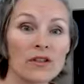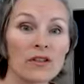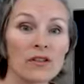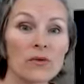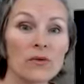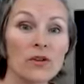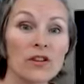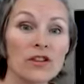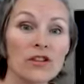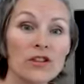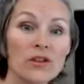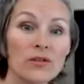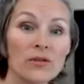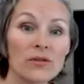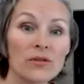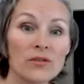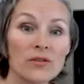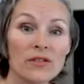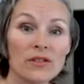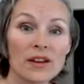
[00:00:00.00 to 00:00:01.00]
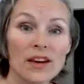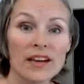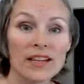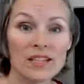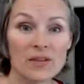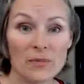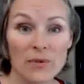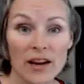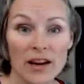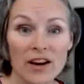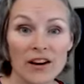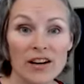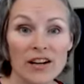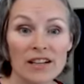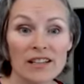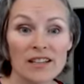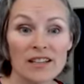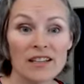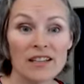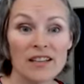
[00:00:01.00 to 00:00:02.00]
Would you, as a
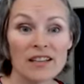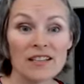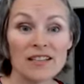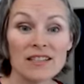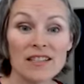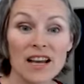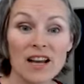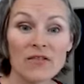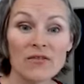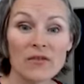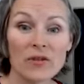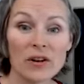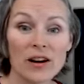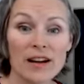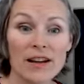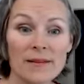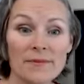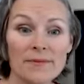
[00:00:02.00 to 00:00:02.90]
parent, stand for it?"